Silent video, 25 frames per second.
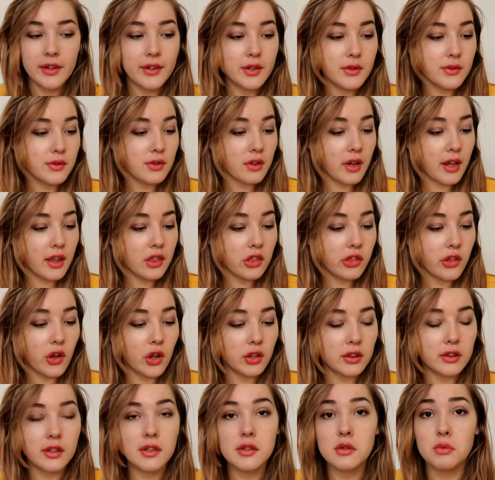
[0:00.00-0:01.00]
So I
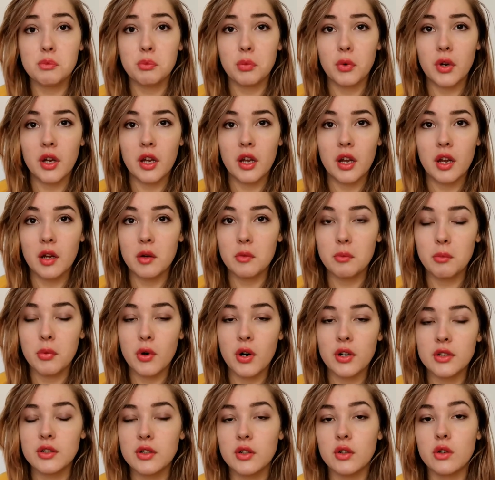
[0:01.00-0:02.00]
thought the spraying
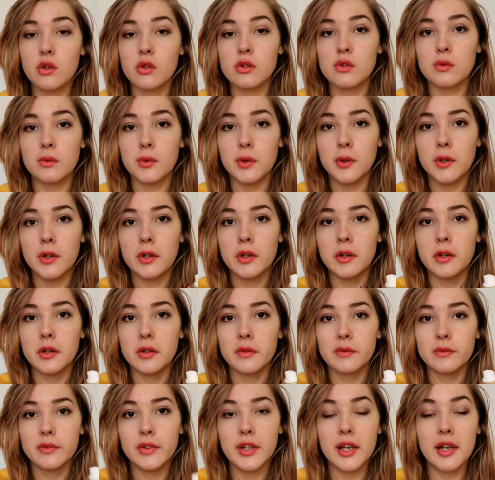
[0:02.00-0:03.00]
particles were
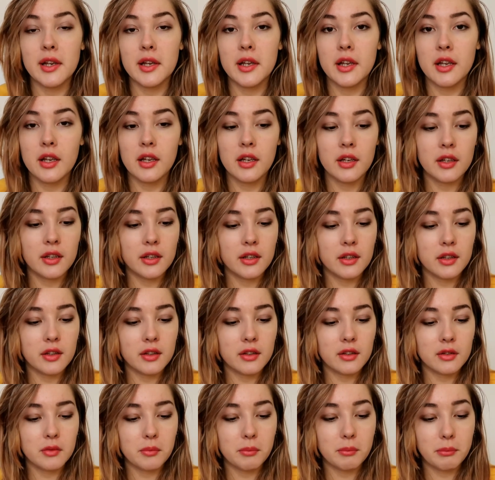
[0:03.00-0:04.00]
really
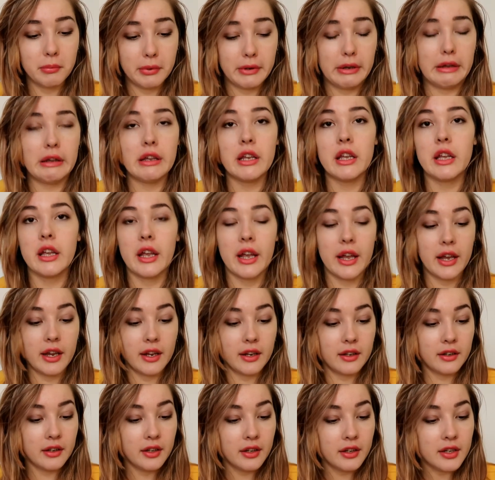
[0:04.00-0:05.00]
big
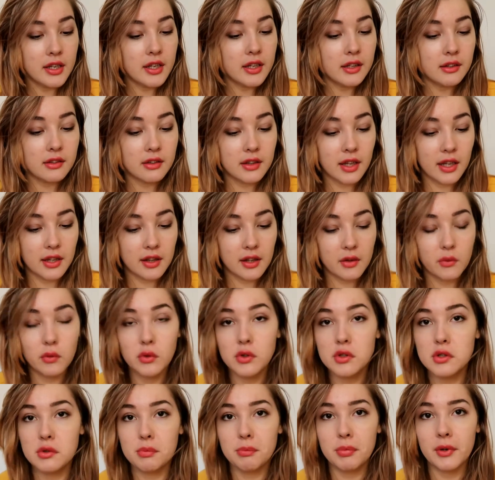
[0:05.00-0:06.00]
and that it
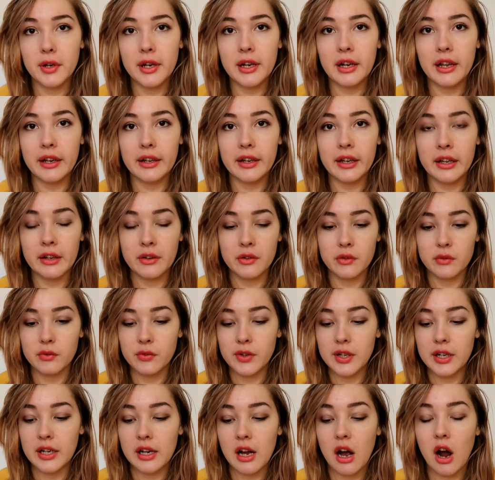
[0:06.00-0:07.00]
would spray like
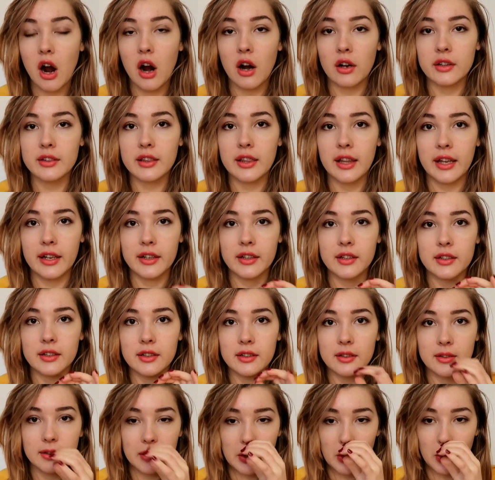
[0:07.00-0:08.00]
really hard, like
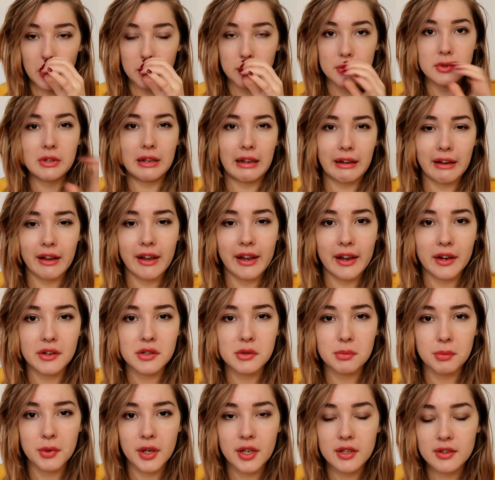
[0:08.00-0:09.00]
almost like a
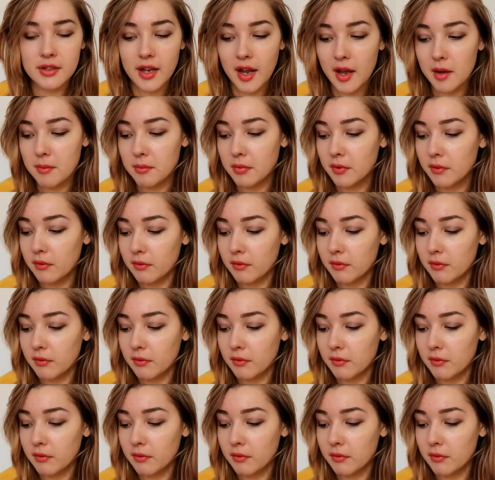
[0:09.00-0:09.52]
hairspray type.